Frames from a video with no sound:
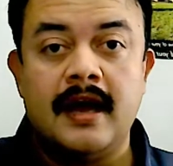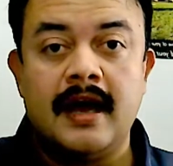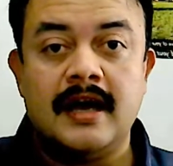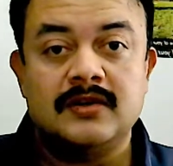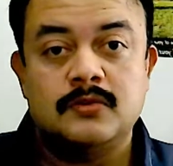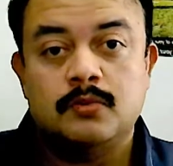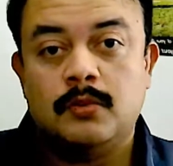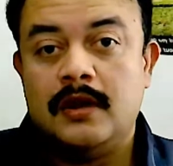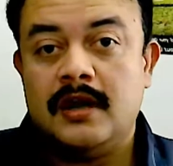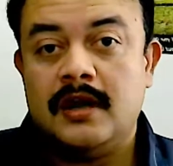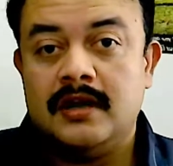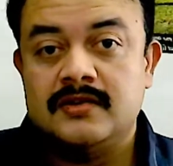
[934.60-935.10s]

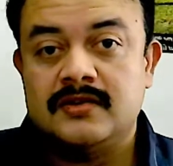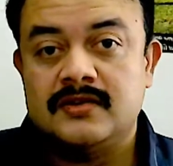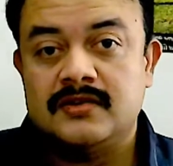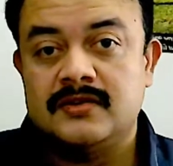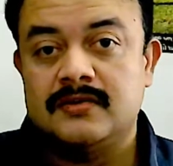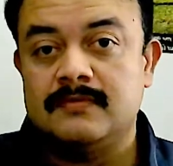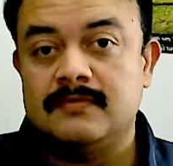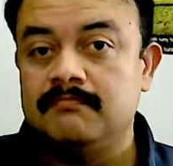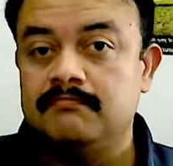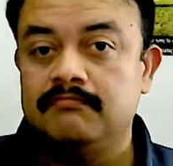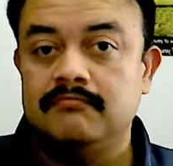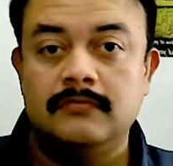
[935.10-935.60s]
as well
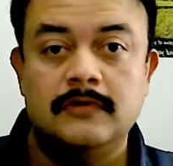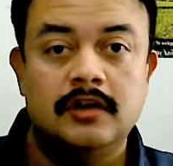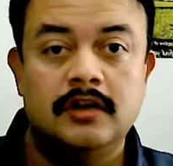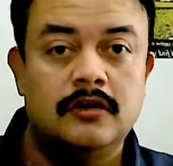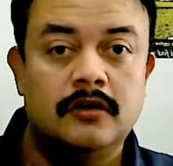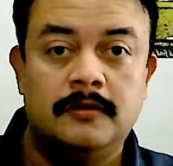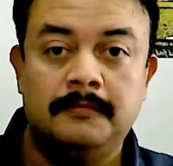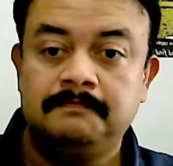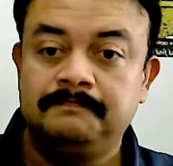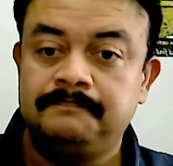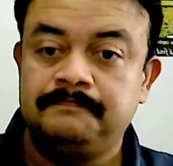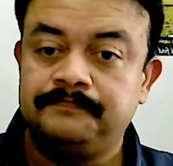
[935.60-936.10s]
as, you
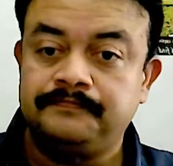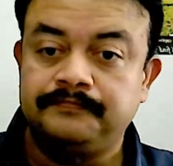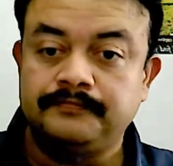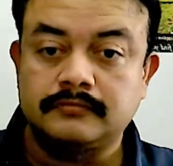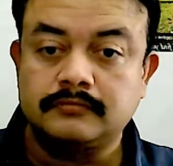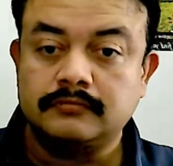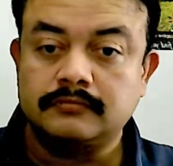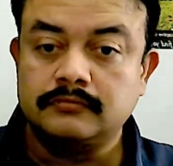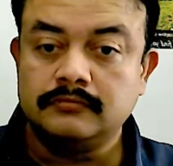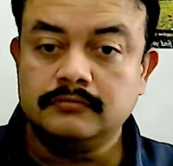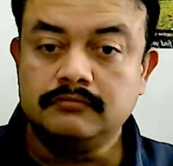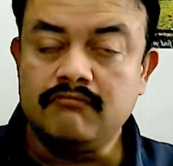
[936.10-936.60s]
know,
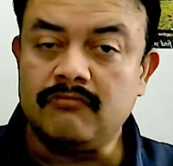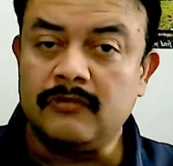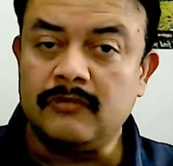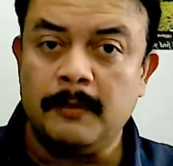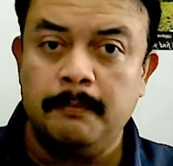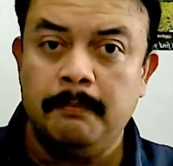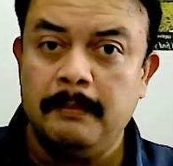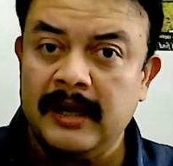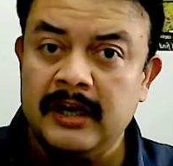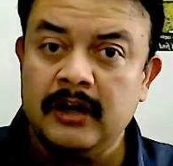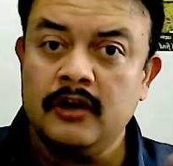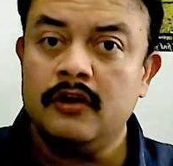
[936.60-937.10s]

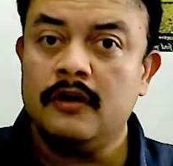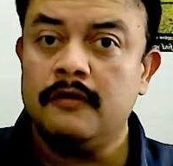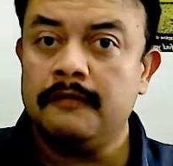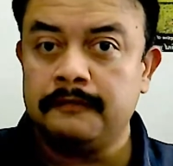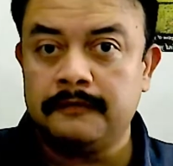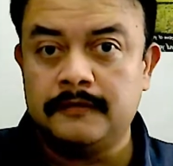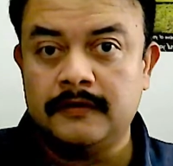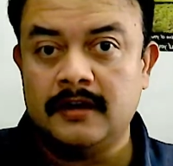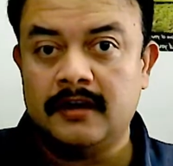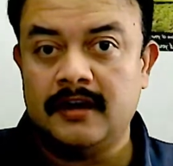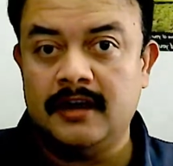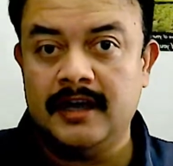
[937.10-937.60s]
many
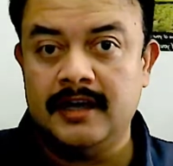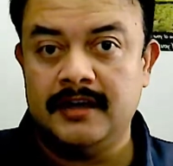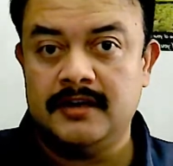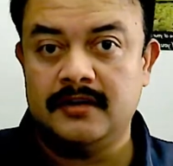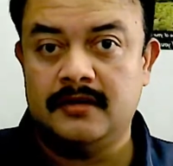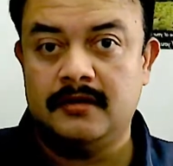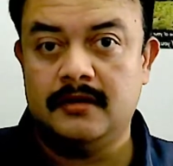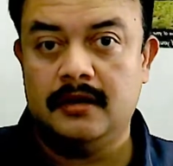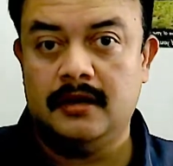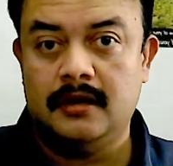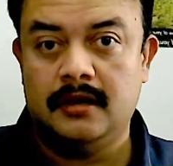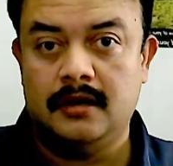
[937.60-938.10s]
of the
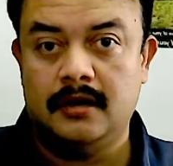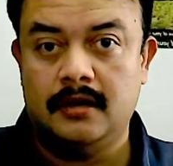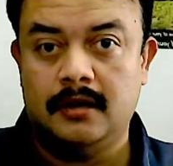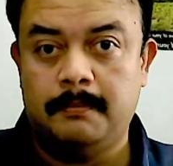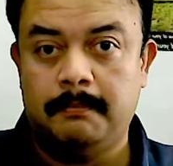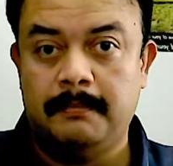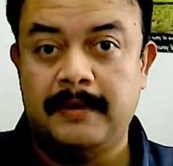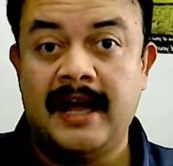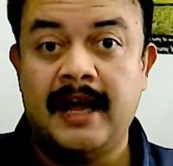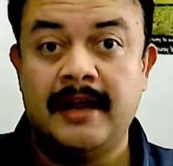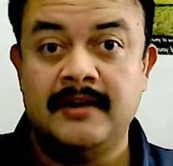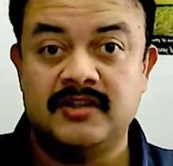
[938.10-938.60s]
related uh,
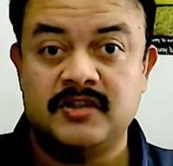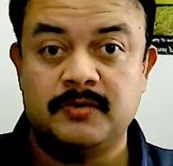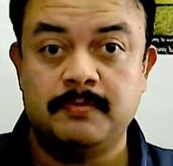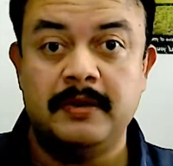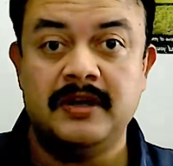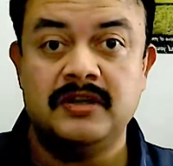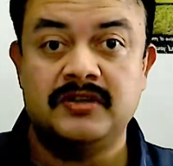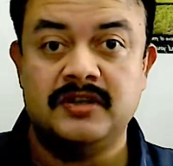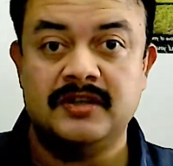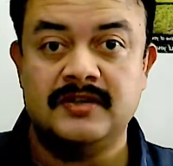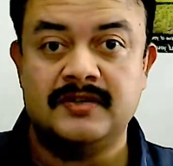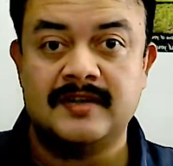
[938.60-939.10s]
plant
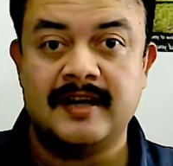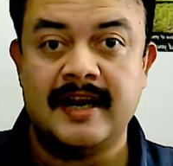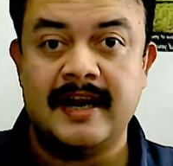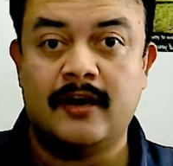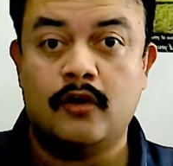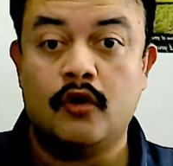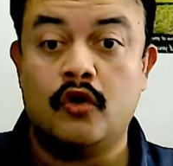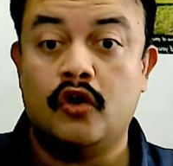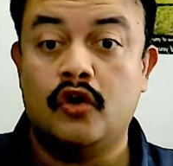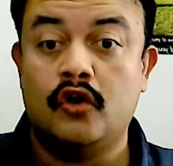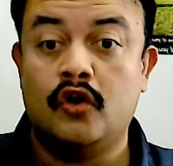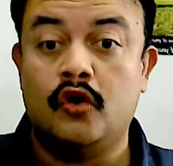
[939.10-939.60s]
species
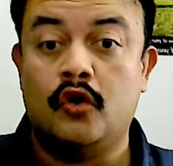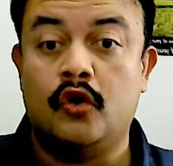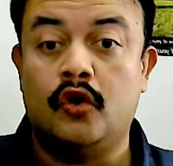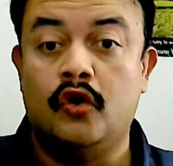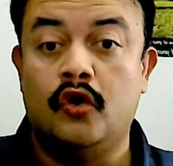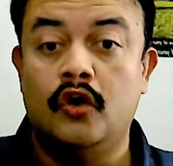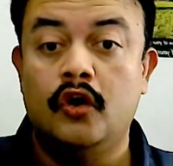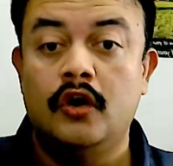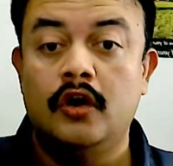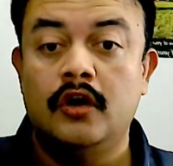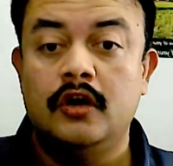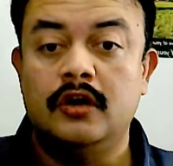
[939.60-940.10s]
like
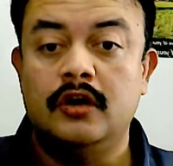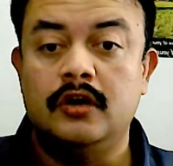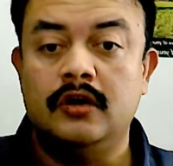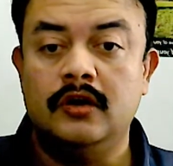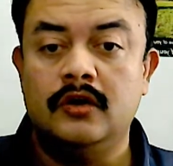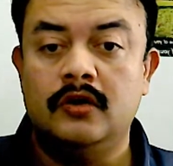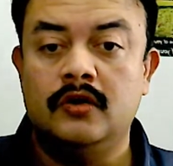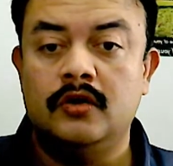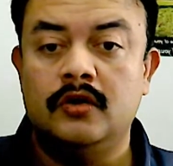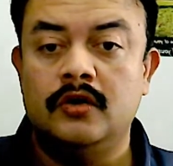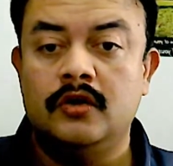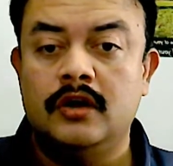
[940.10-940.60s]
cocoa,
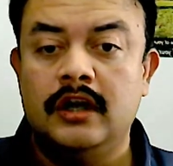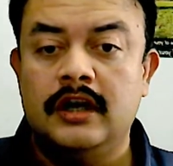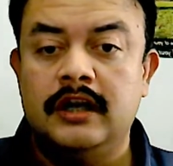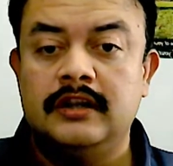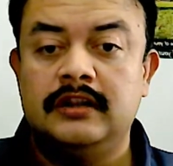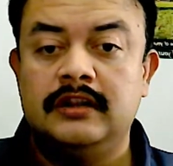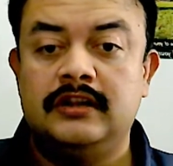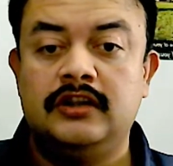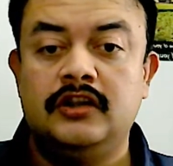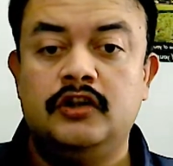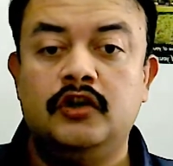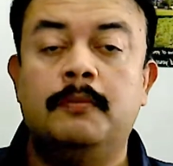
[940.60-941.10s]
you know,
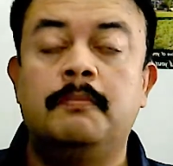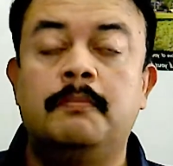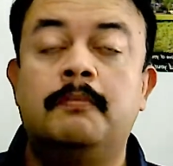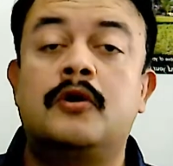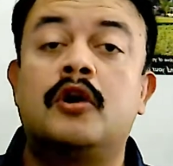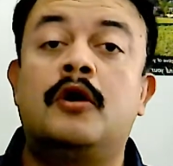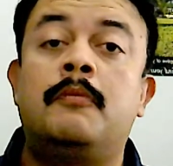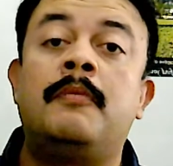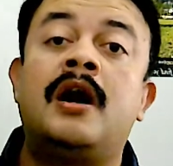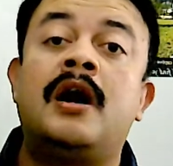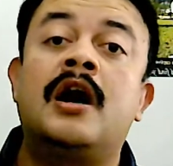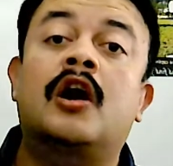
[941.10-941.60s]

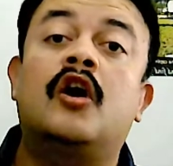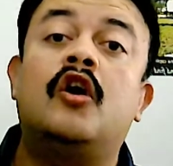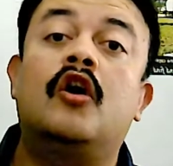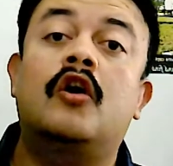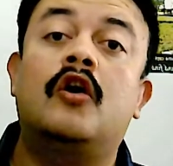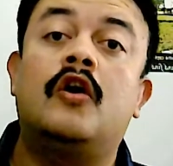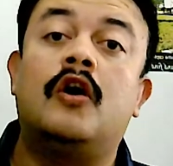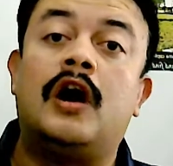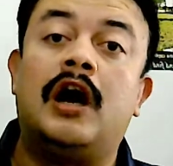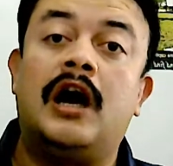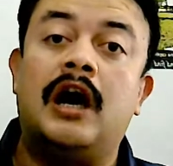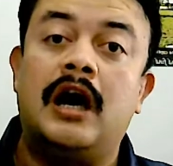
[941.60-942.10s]
Theobroma
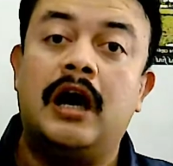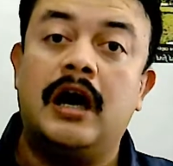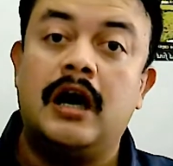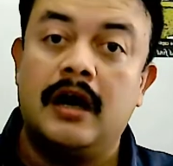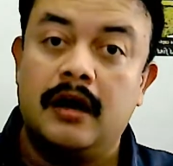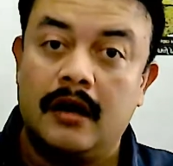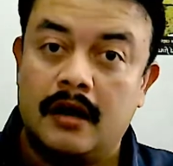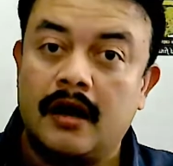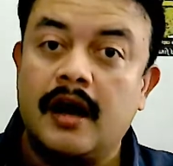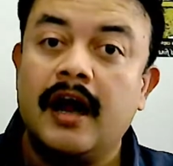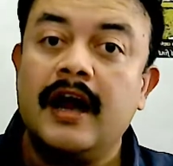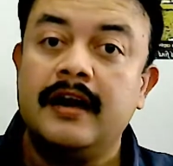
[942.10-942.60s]
cocoa,
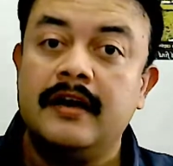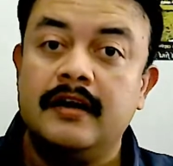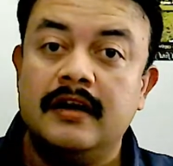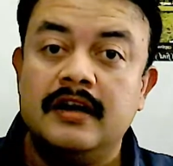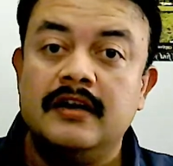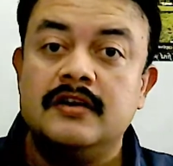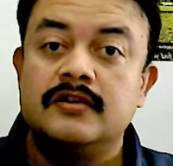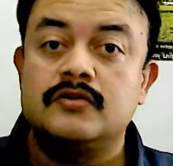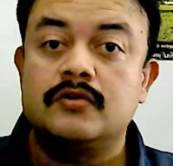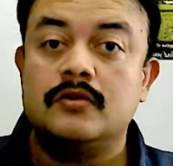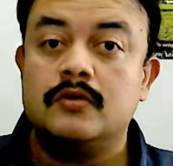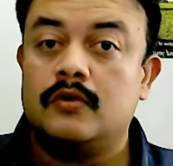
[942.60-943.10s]
right?
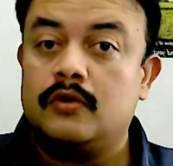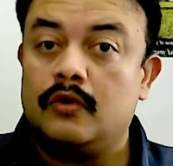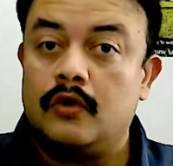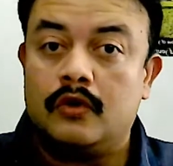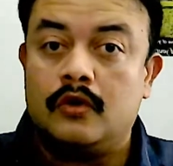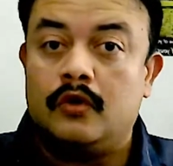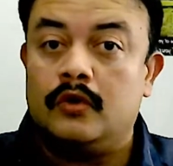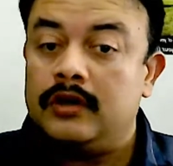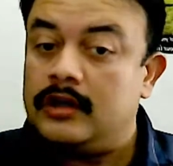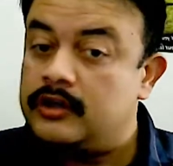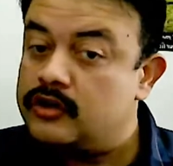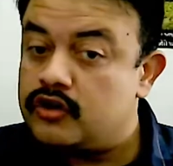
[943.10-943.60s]
So
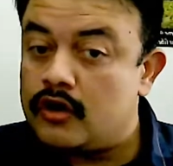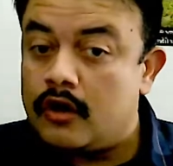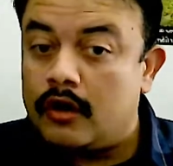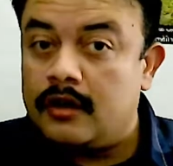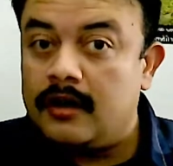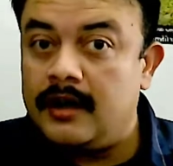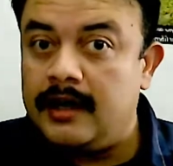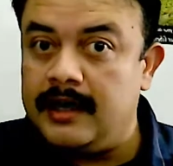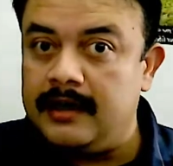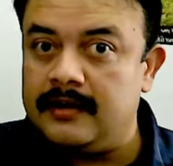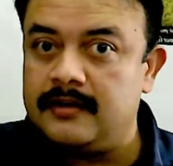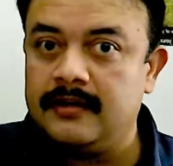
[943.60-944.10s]
cocoa, the
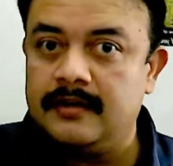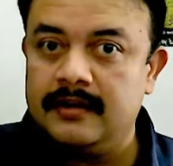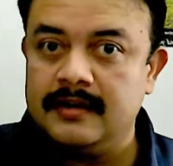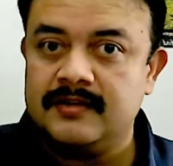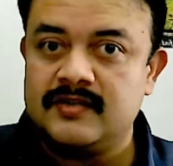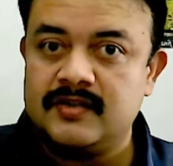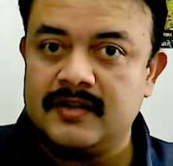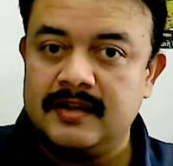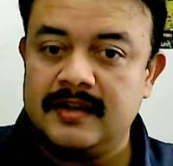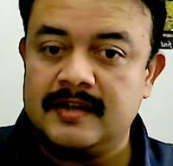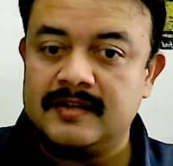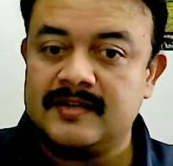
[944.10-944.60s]
chocolate,
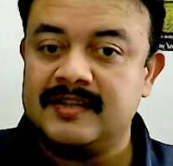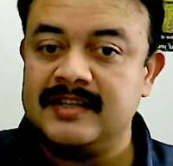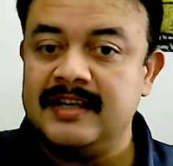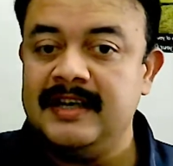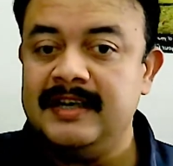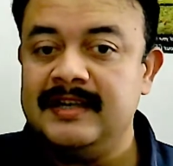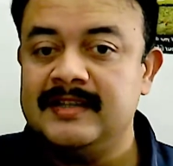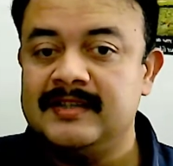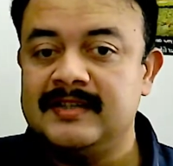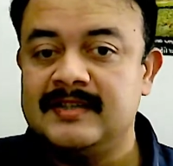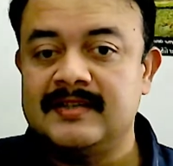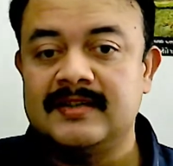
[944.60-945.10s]
isn't it, the
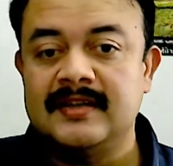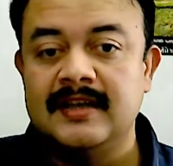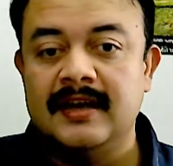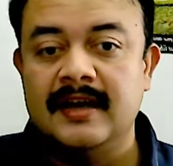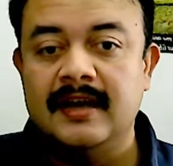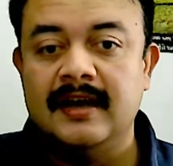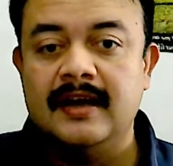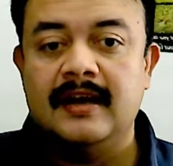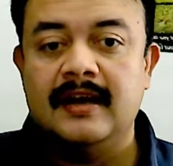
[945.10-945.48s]
seeds